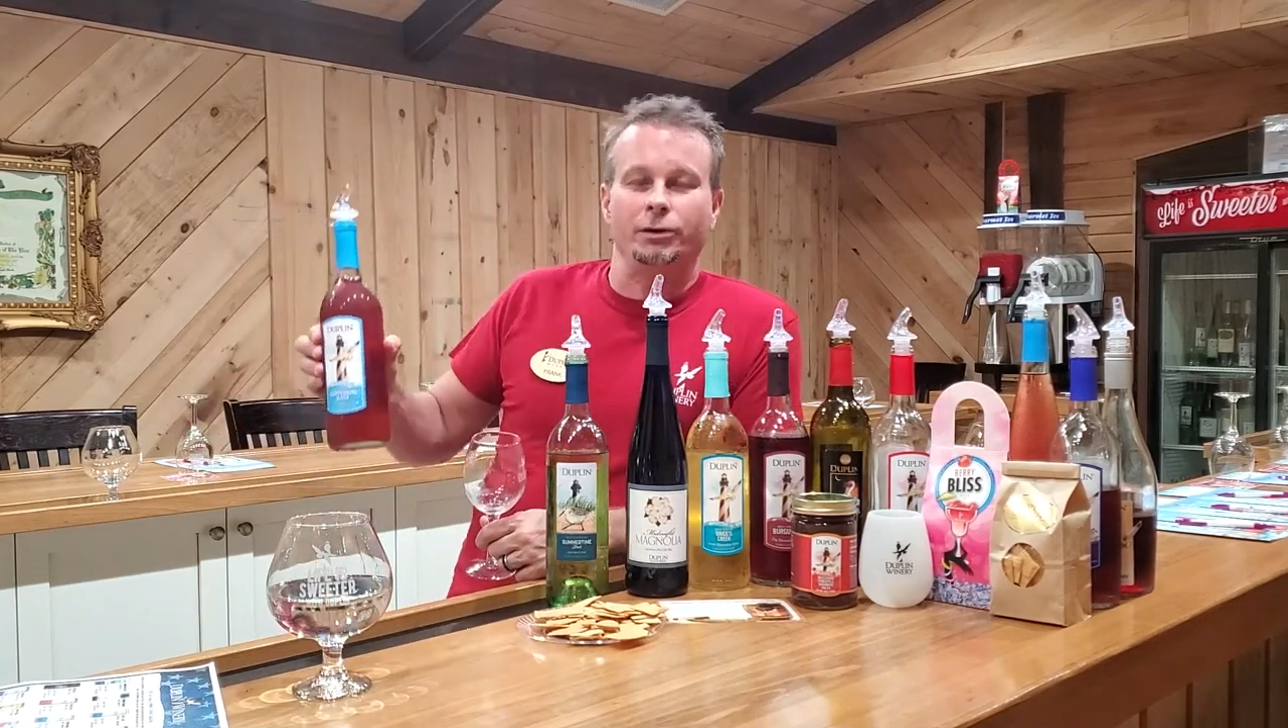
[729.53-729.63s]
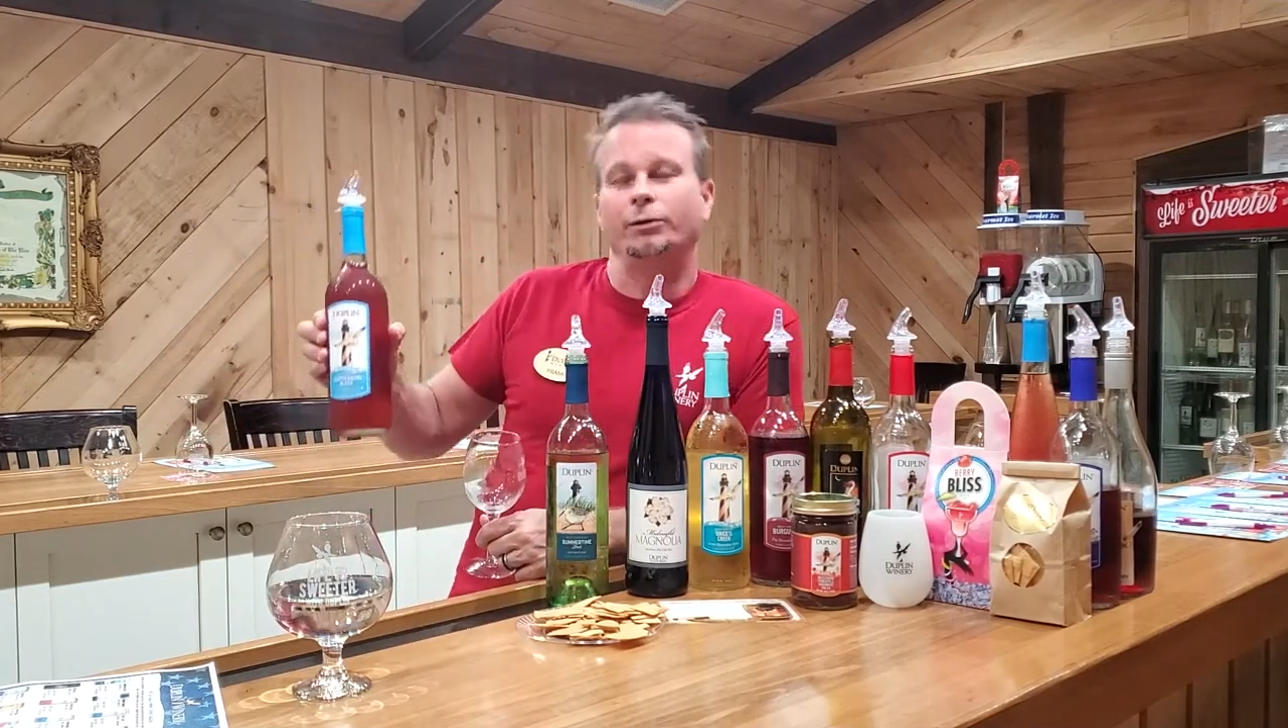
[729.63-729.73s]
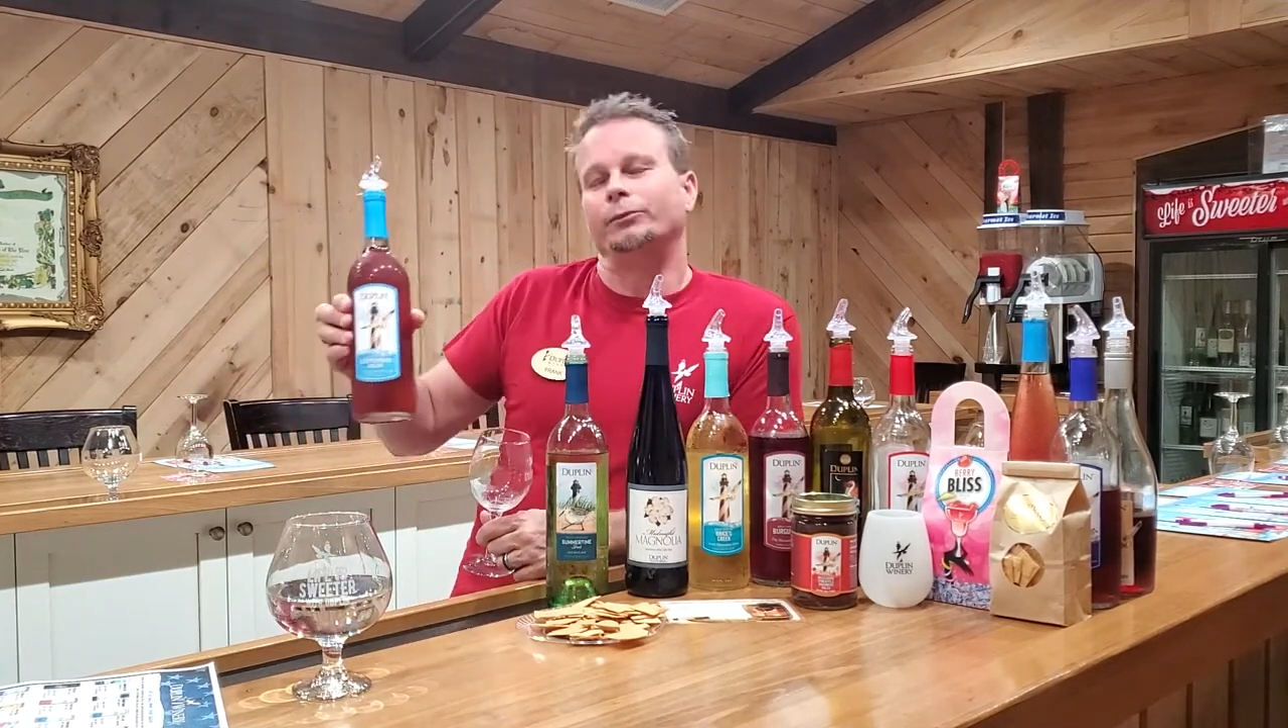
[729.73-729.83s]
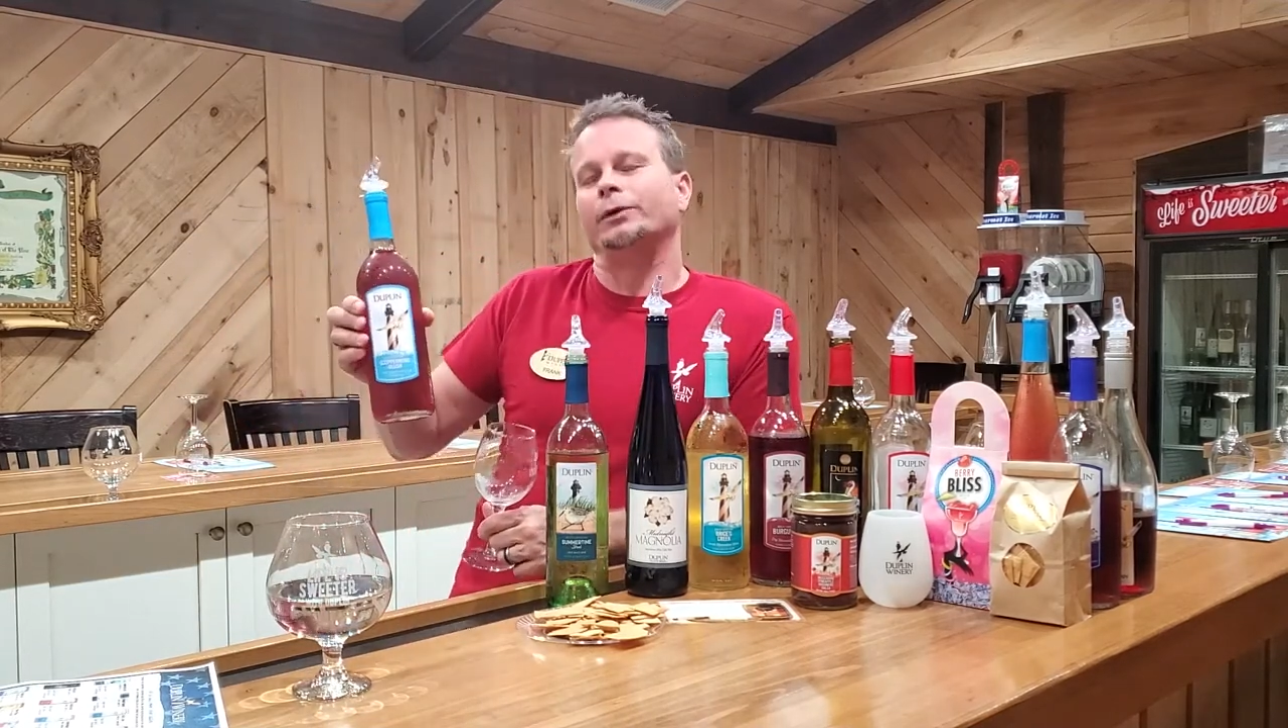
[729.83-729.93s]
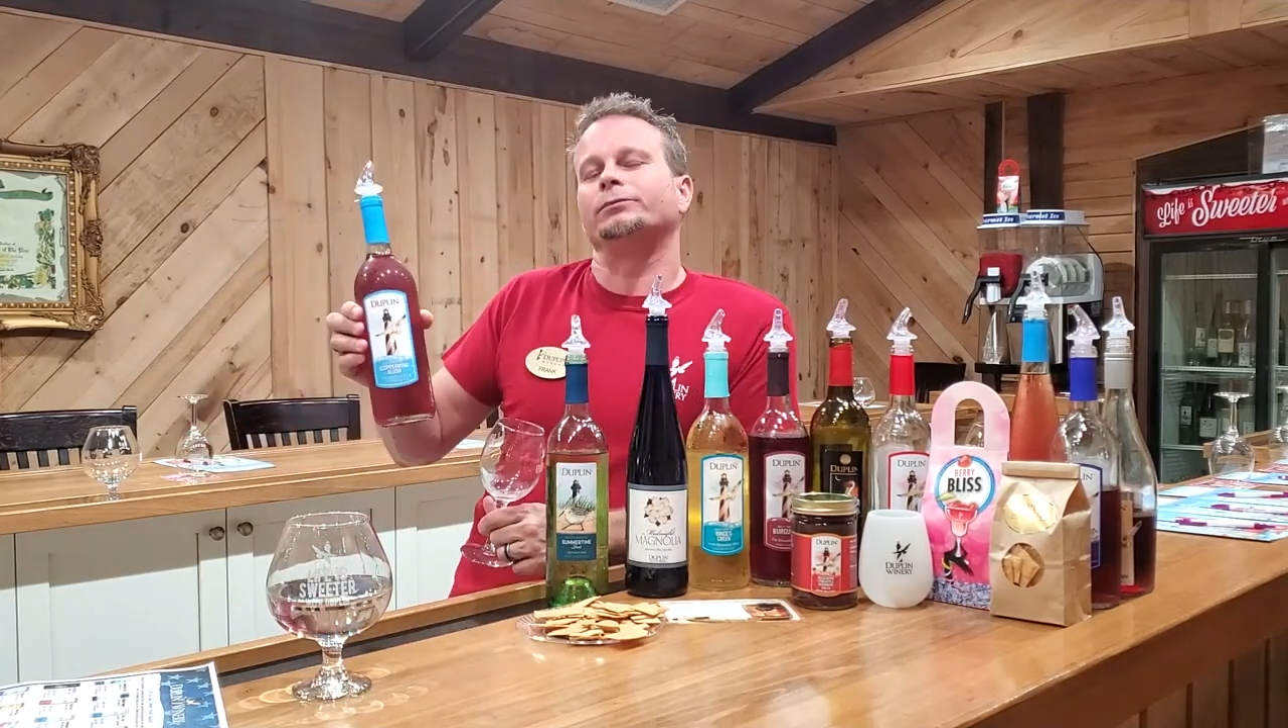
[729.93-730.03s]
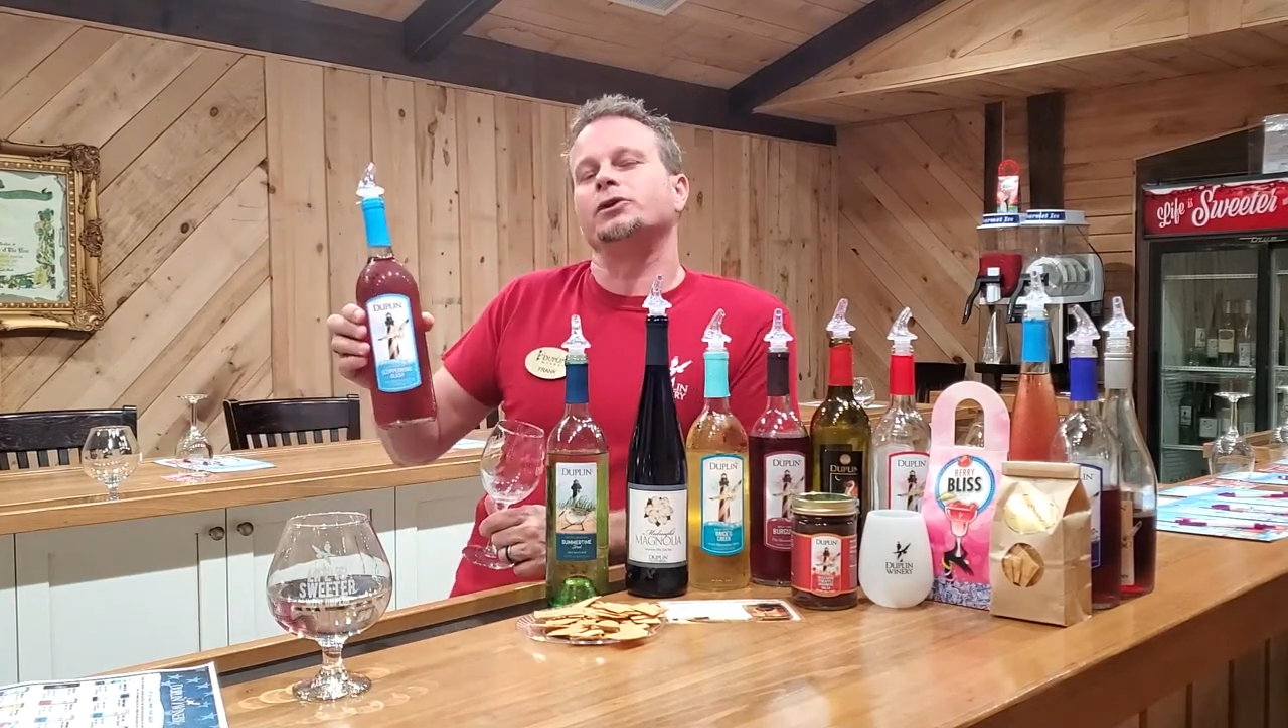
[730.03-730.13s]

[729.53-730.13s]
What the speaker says: your